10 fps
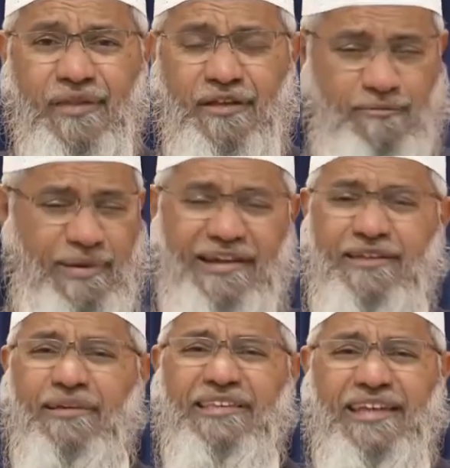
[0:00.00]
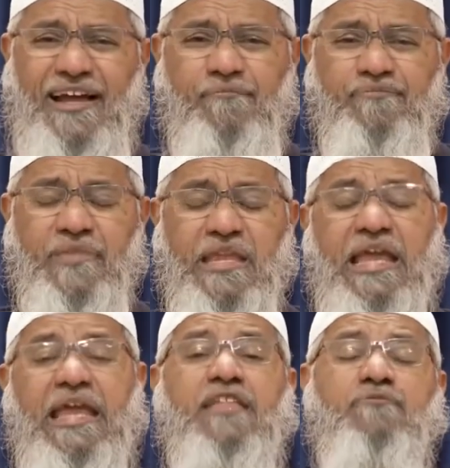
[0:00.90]
He's buried in Medina.
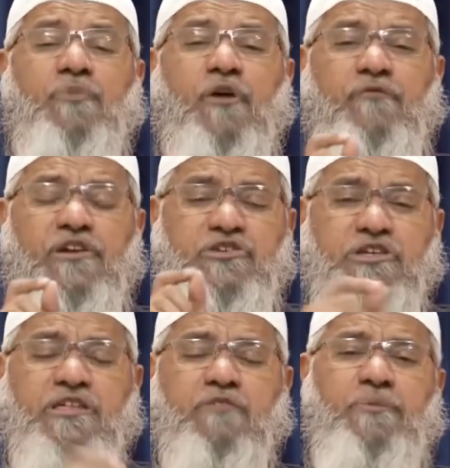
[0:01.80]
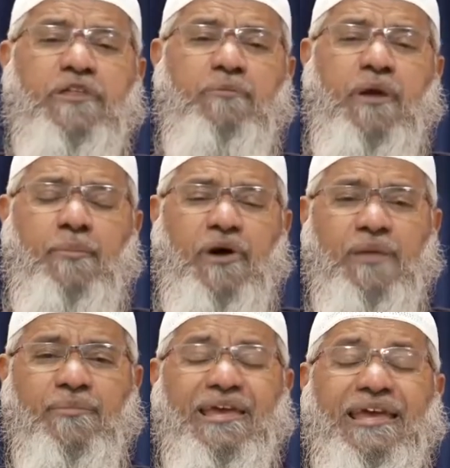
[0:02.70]
Is Prophet Jesus, peace be upon
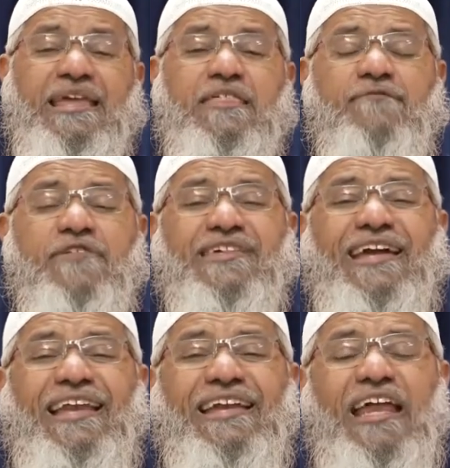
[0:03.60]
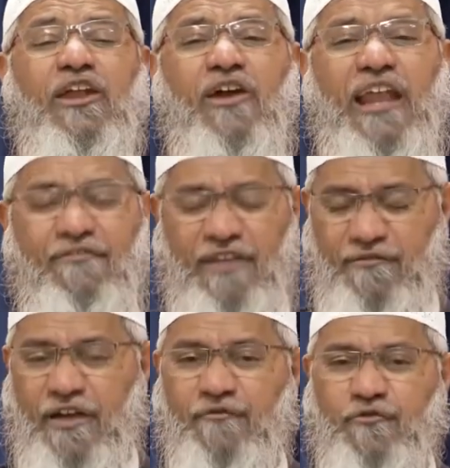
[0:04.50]
him, is he physically dead or alive? And
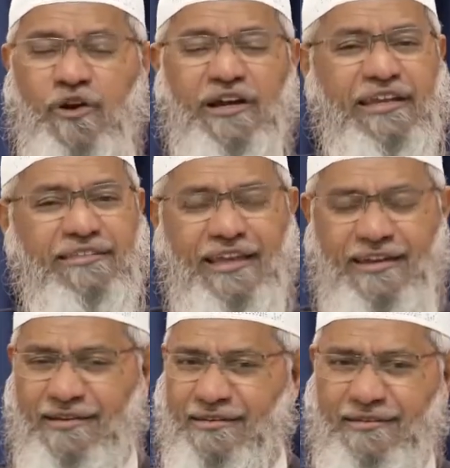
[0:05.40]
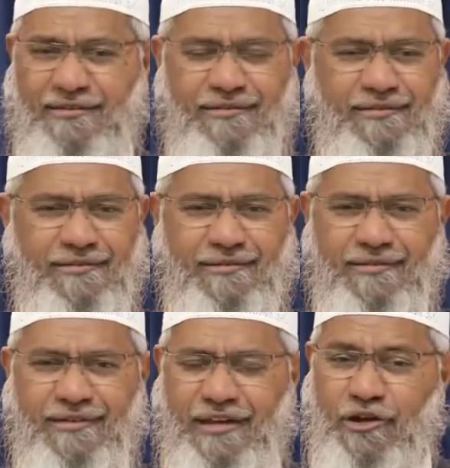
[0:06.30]
we have to agree that
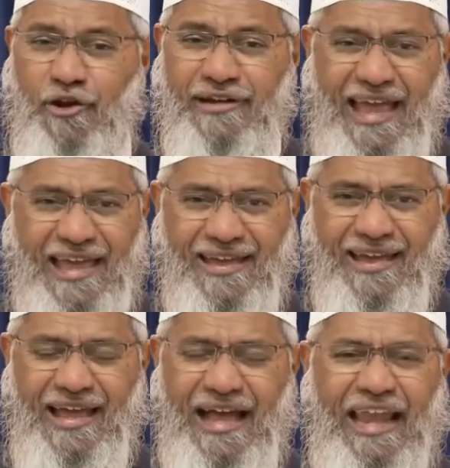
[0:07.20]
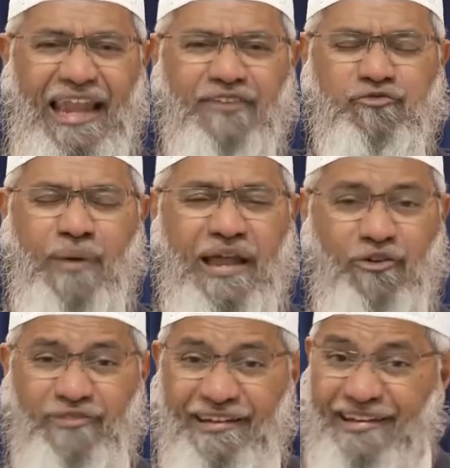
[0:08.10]
he did not die. Allah
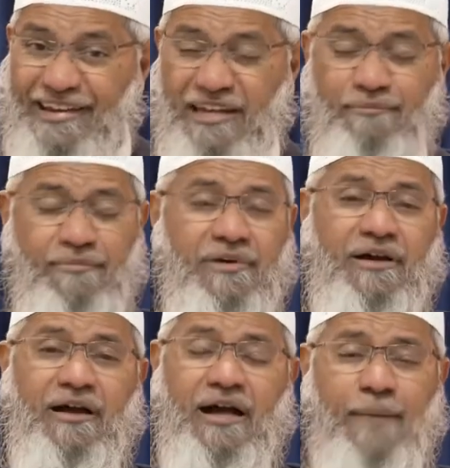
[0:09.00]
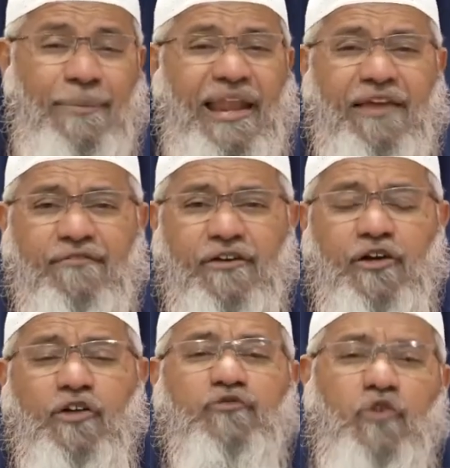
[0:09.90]
subhanahu wa ta'ala raised him up alive.
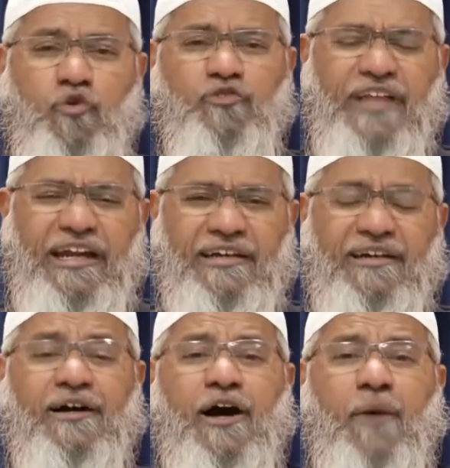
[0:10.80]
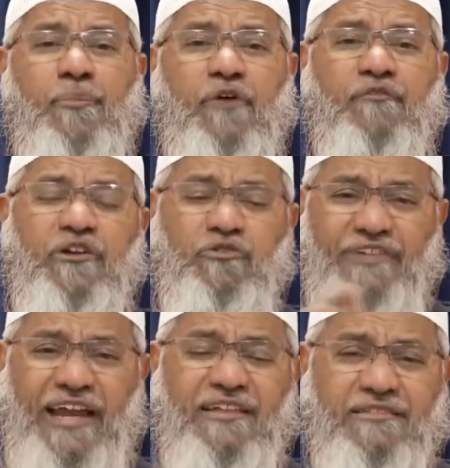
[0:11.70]
So who's greater? A prophet who's
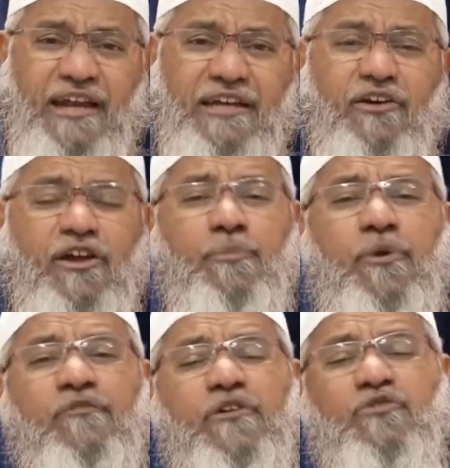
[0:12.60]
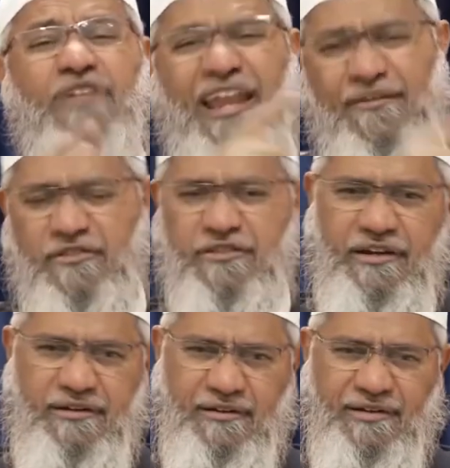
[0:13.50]
dead is greater, or a prophet who's alive is
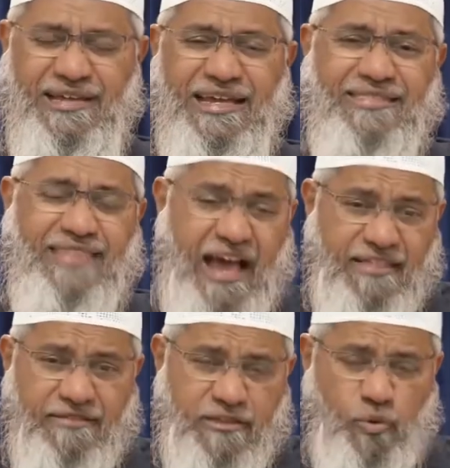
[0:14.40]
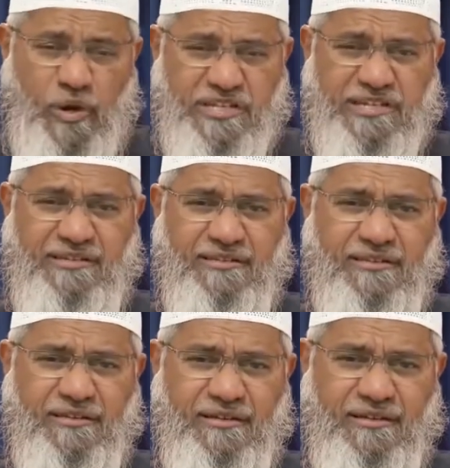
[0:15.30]
greater? They ask these questions
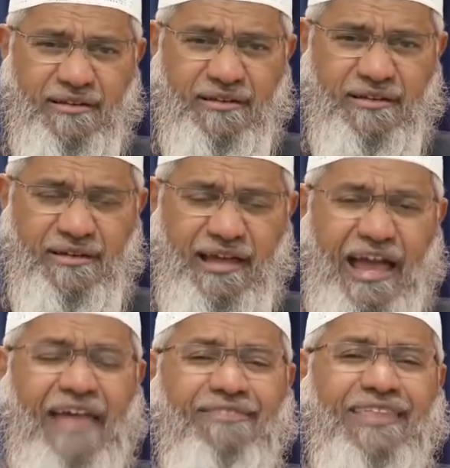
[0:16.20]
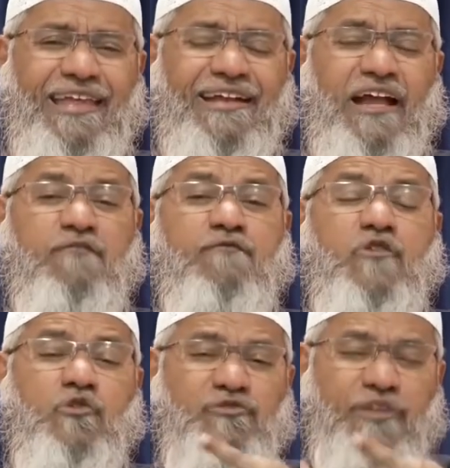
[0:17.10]
and they
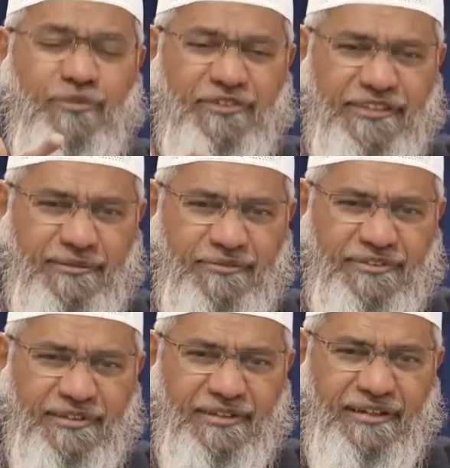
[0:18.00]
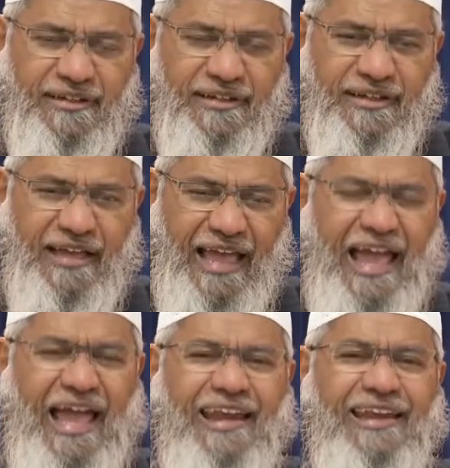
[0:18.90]
confuse the Muslims
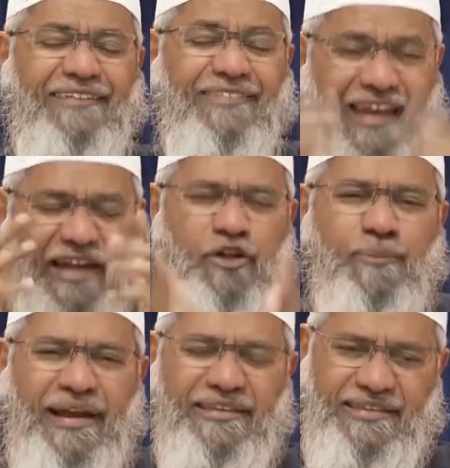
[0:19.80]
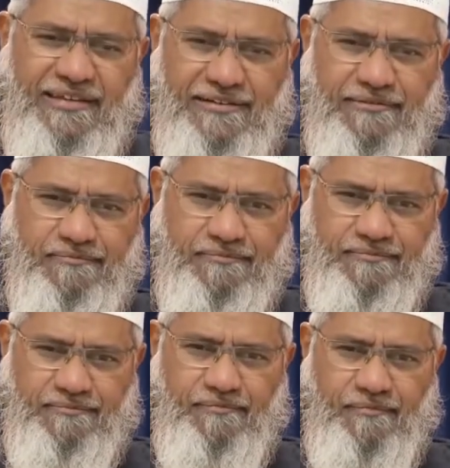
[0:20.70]
and they let your mind think.
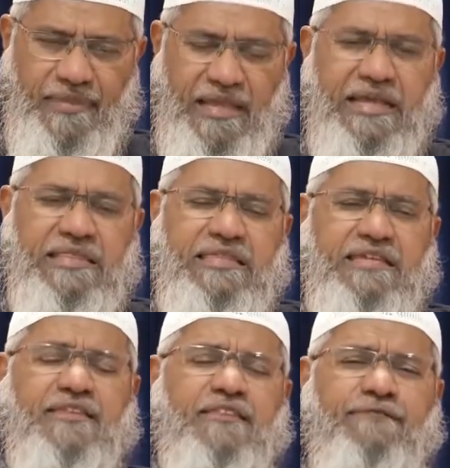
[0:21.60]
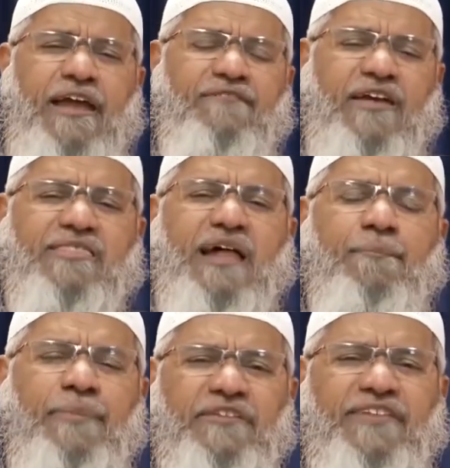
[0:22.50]
These are the 5
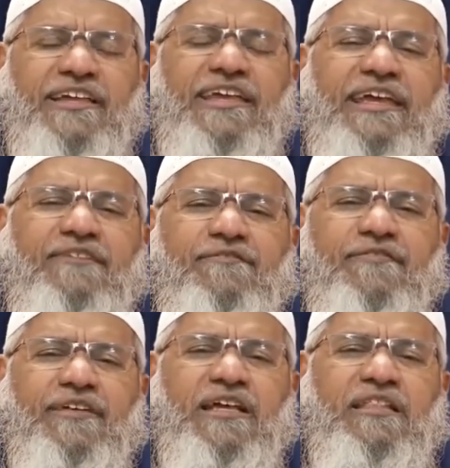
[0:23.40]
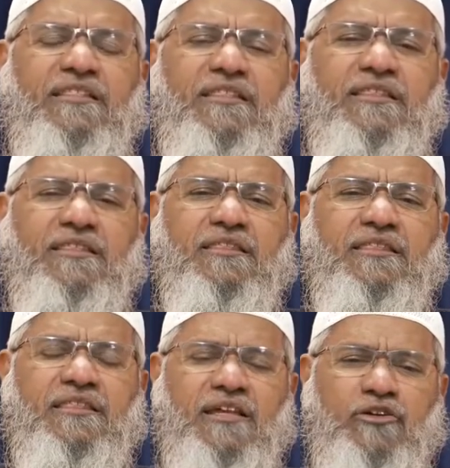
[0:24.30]
examples I gave in
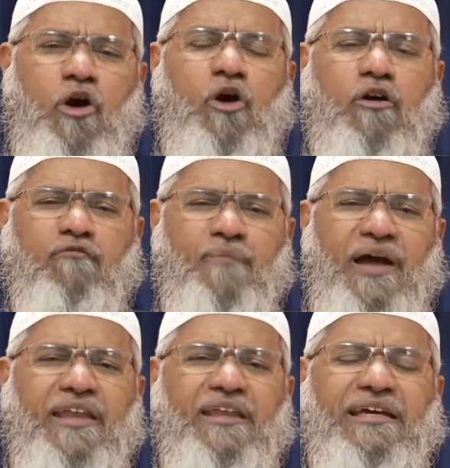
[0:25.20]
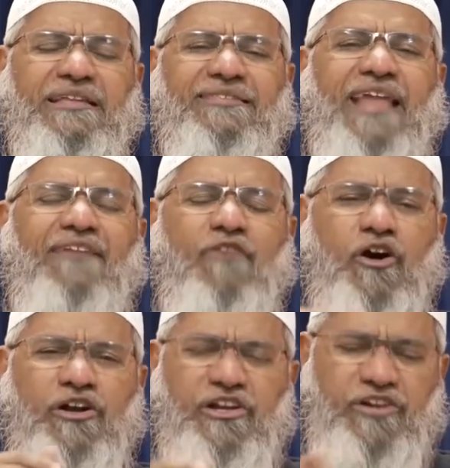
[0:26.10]
the talk of mine, Dawa
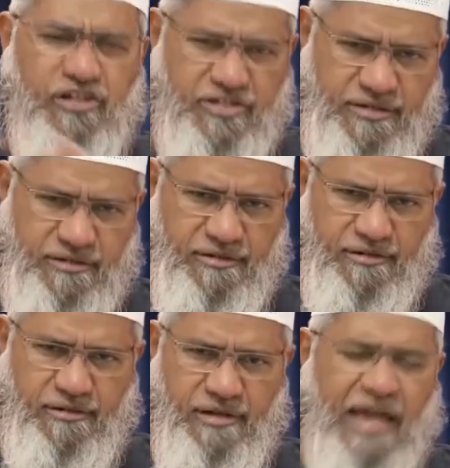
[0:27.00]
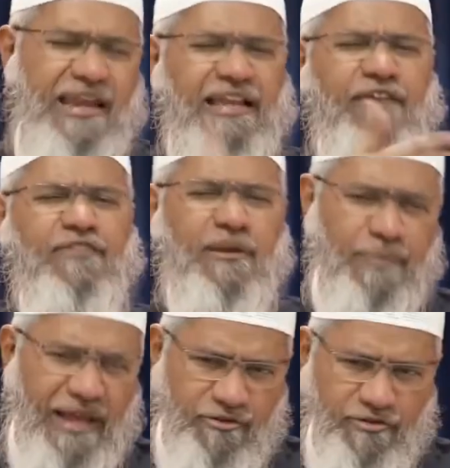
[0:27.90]
or Destruction. And I'll give the
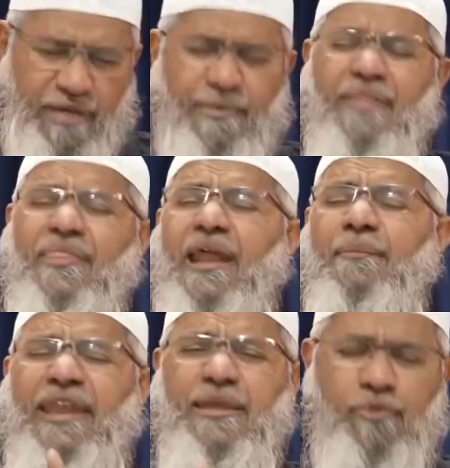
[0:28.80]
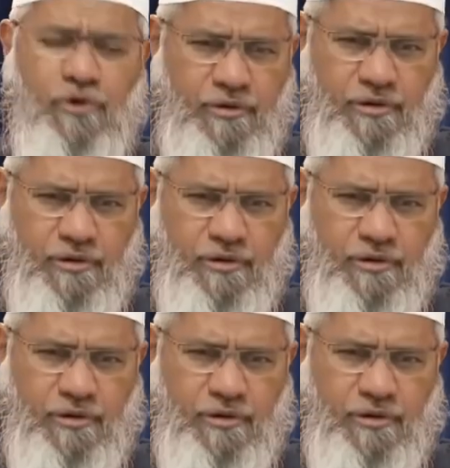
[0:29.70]
reply to them. And there are many more.